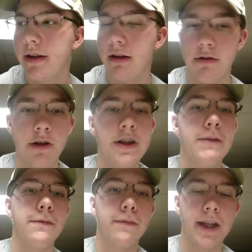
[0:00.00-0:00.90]
He'll shoot
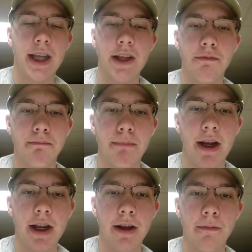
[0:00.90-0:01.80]
you before you even
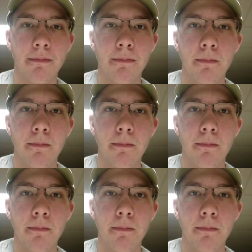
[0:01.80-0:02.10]
beat him.